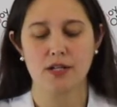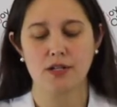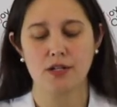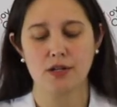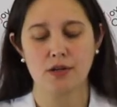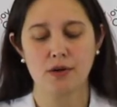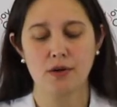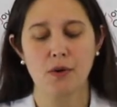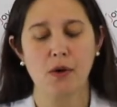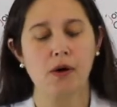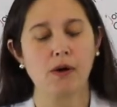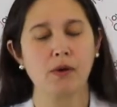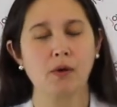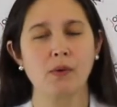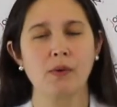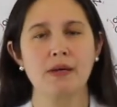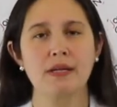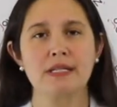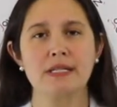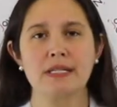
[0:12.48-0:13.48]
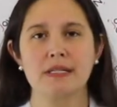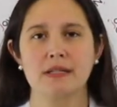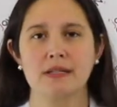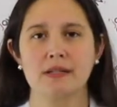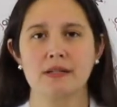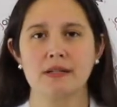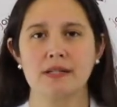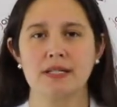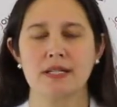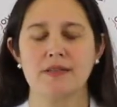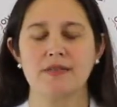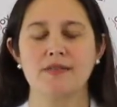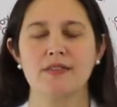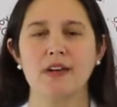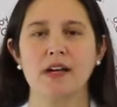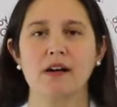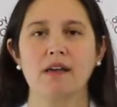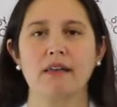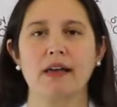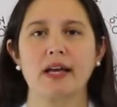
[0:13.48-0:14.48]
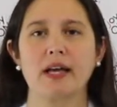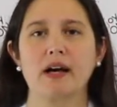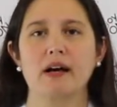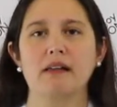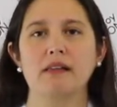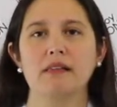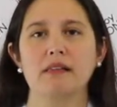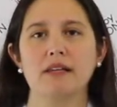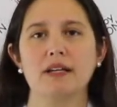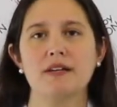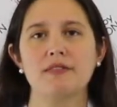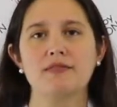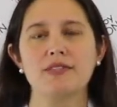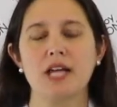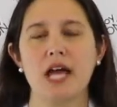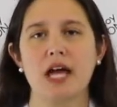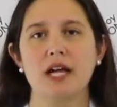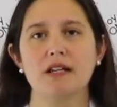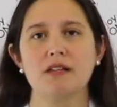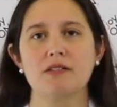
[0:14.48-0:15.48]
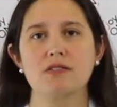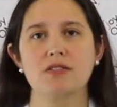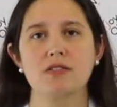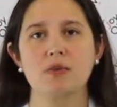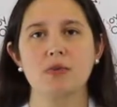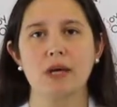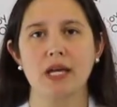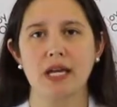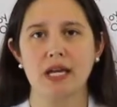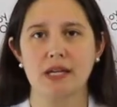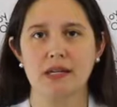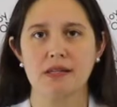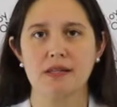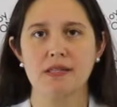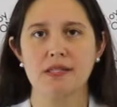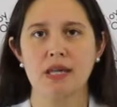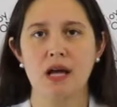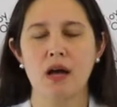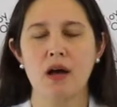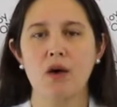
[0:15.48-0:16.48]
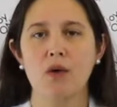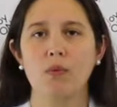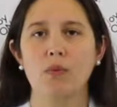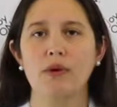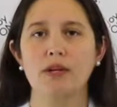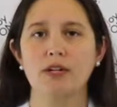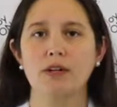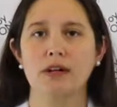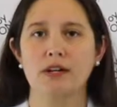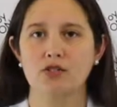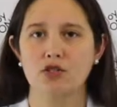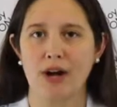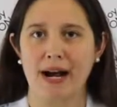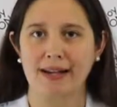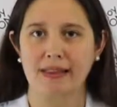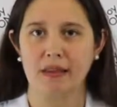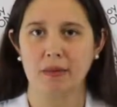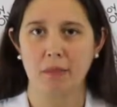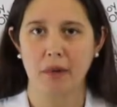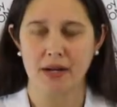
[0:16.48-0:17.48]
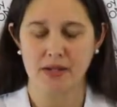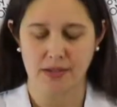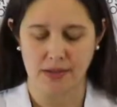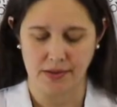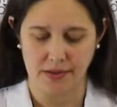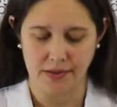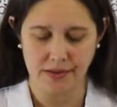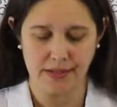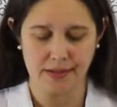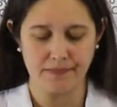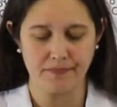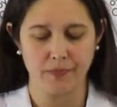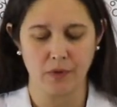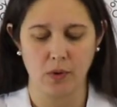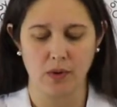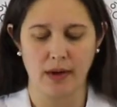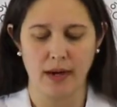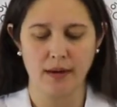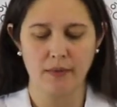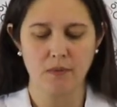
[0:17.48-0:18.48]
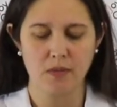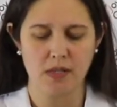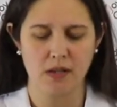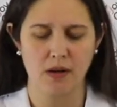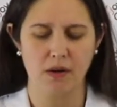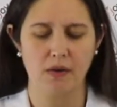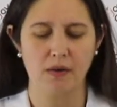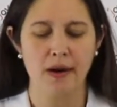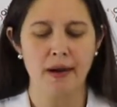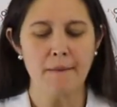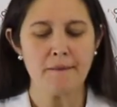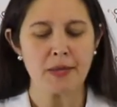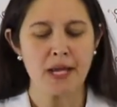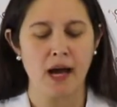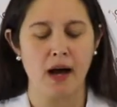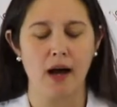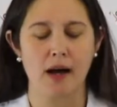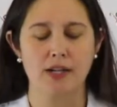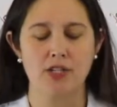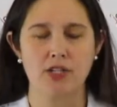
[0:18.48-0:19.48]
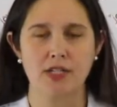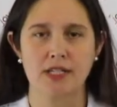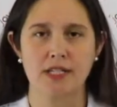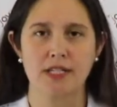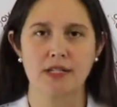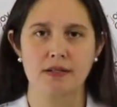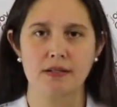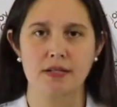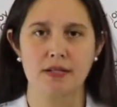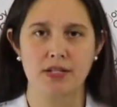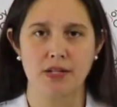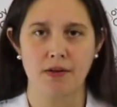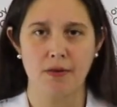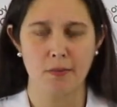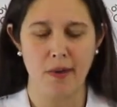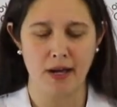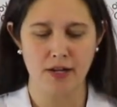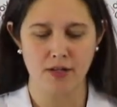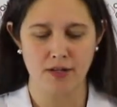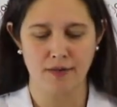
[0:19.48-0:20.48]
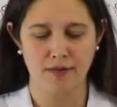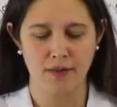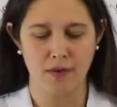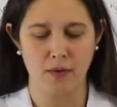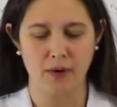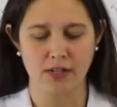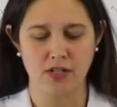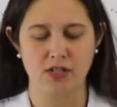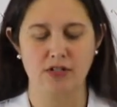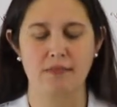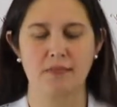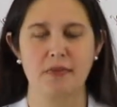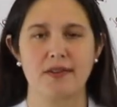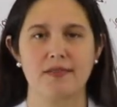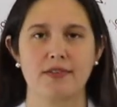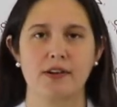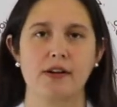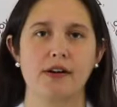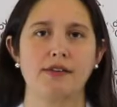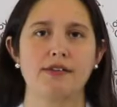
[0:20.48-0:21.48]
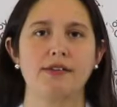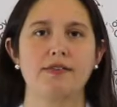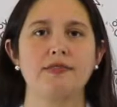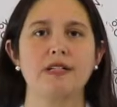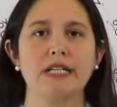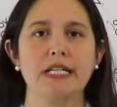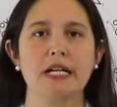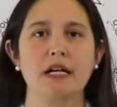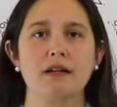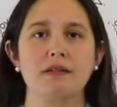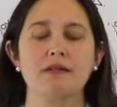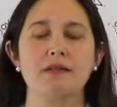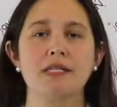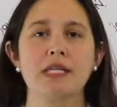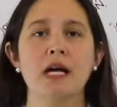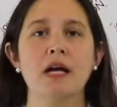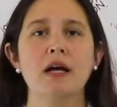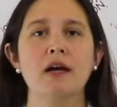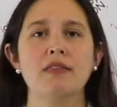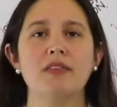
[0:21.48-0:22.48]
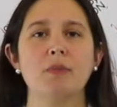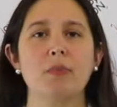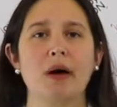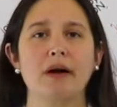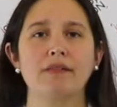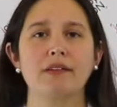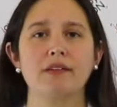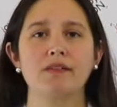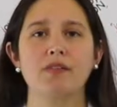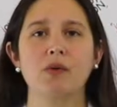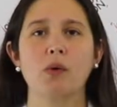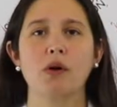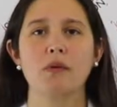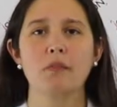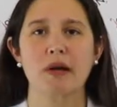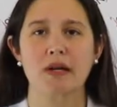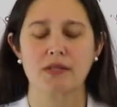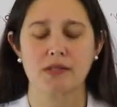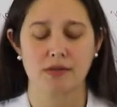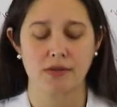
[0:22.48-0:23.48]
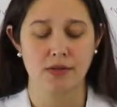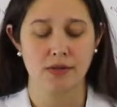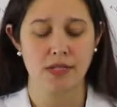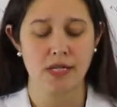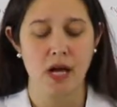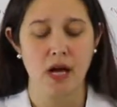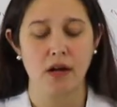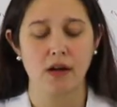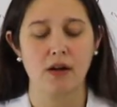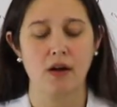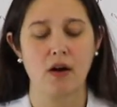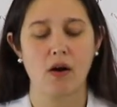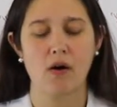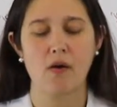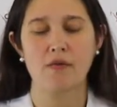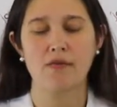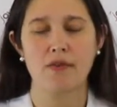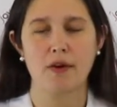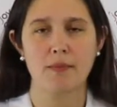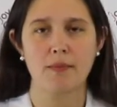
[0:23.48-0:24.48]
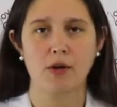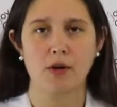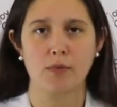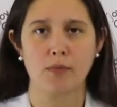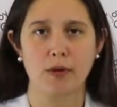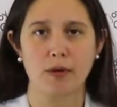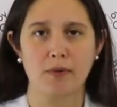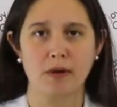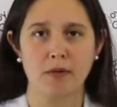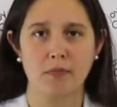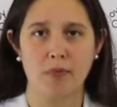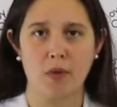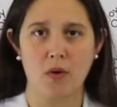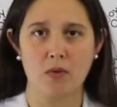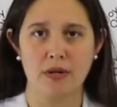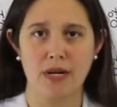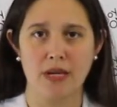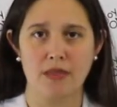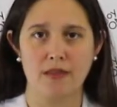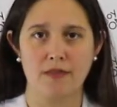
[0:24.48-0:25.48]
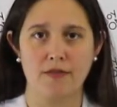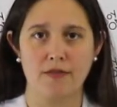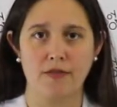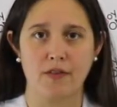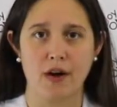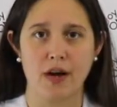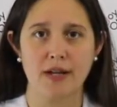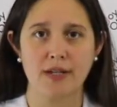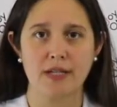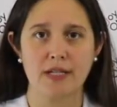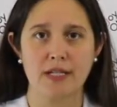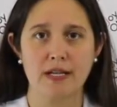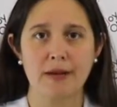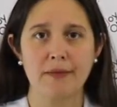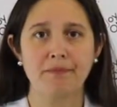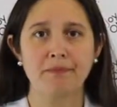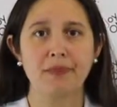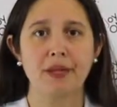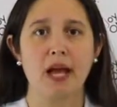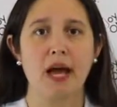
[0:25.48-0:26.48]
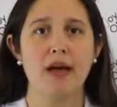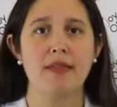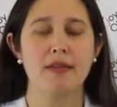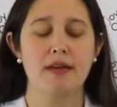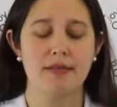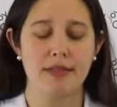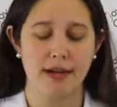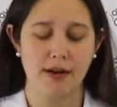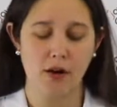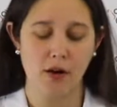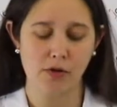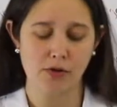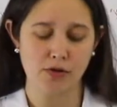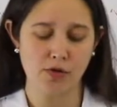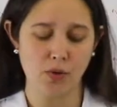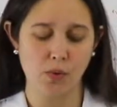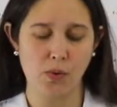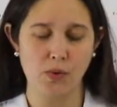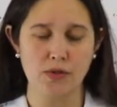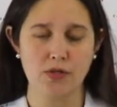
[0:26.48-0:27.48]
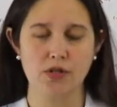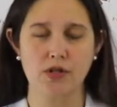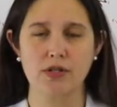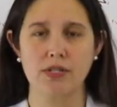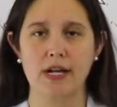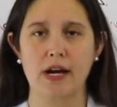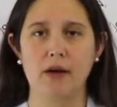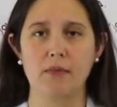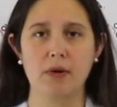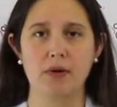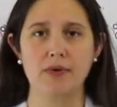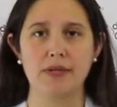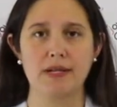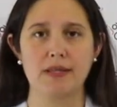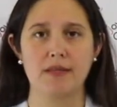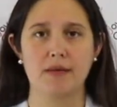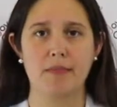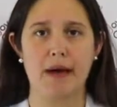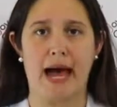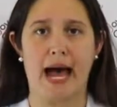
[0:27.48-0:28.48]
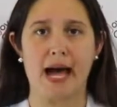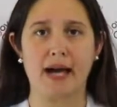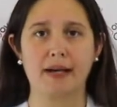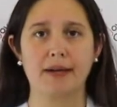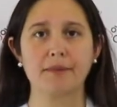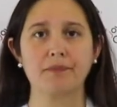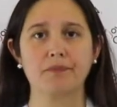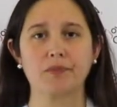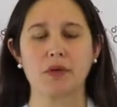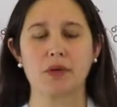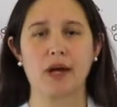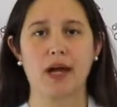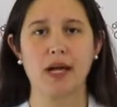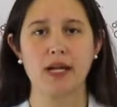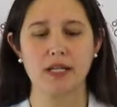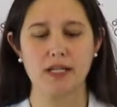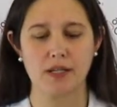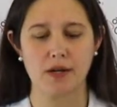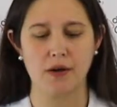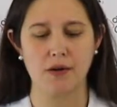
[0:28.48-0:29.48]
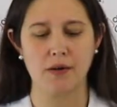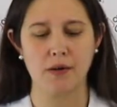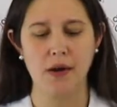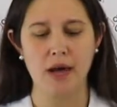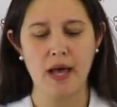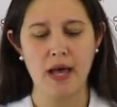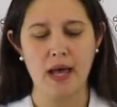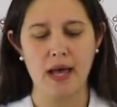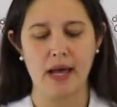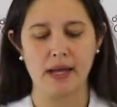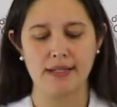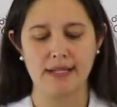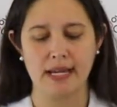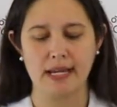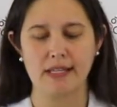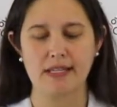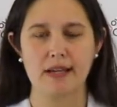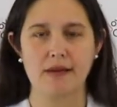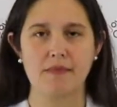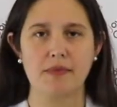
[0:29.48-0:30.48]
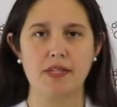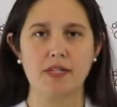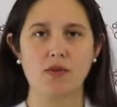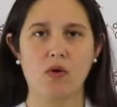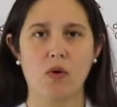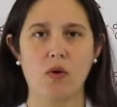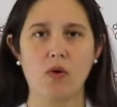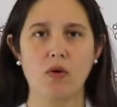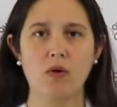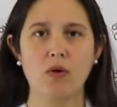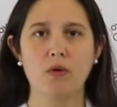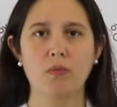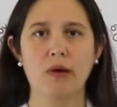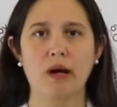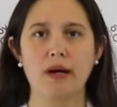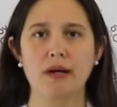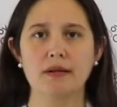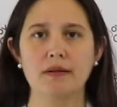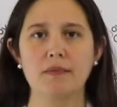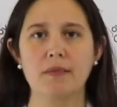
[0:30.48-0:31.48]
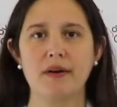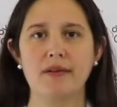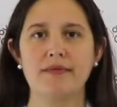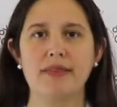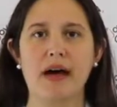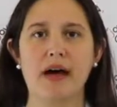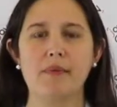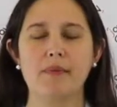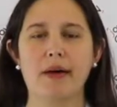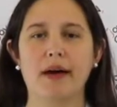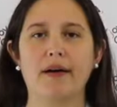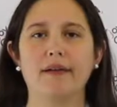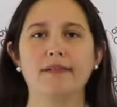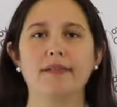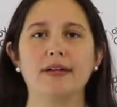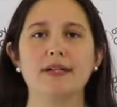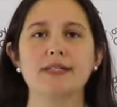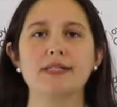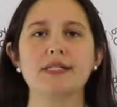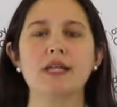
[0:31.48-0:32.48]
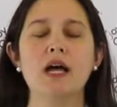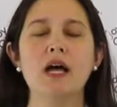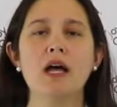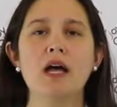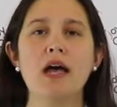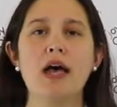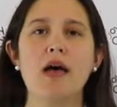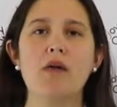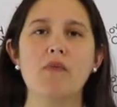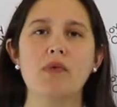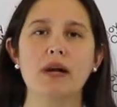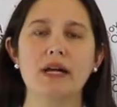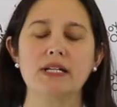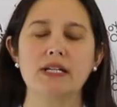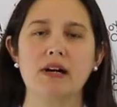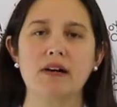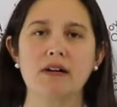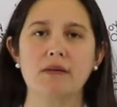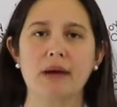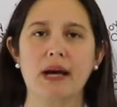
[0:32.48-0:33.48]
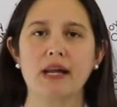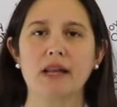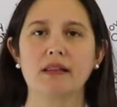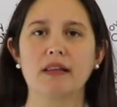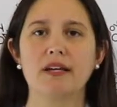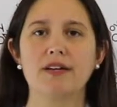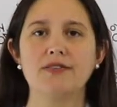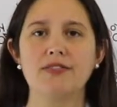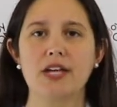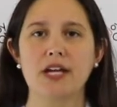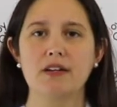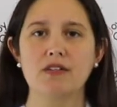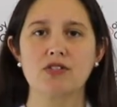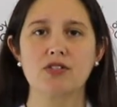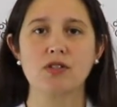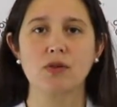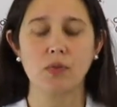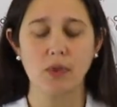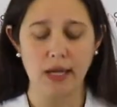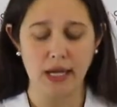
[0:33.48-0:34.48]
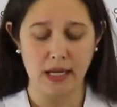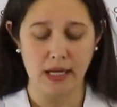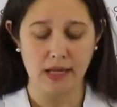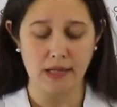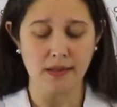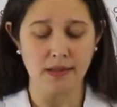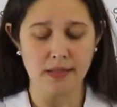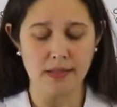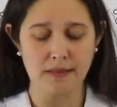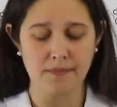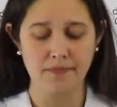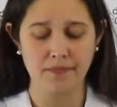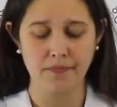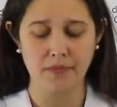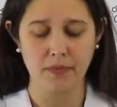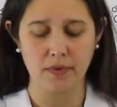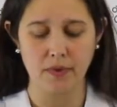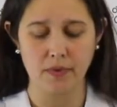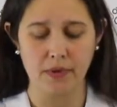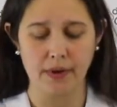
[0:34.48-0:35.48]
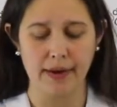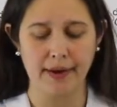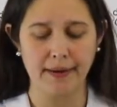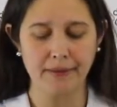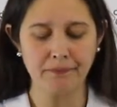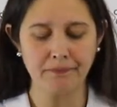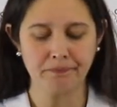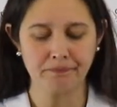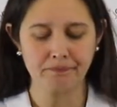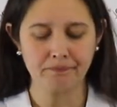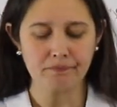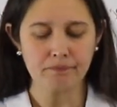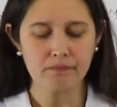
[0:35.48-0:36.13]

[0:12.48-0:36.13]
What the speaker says: you are going to feel like a lift and a squeeze when you contract the muscles, okay? So just to remind you, if you watch some of our other videos, the pelvic floor muscles go from your pubic bone in the front, and then they go towards your tailbone in the back, okay? So it takes up this whole bottom of that pelvis. And when I talk about a lift and a squeeze, okay,